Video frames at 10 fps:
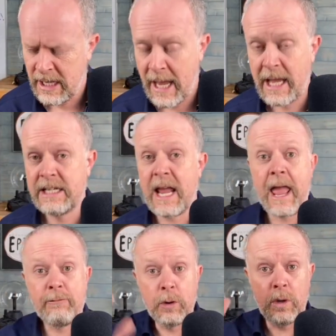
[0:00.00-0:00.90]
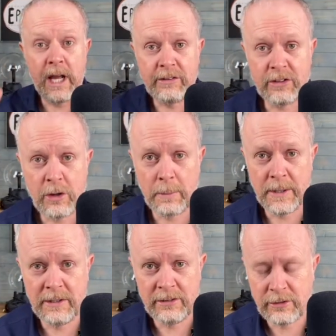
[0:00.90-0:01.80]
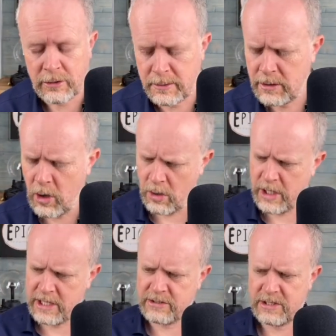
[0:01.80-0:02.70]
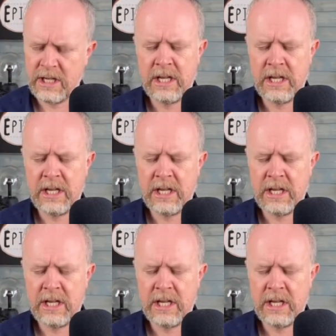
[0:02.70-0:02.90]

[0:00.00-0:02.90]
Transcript: And everyone has a copy of this document. Oh, yes.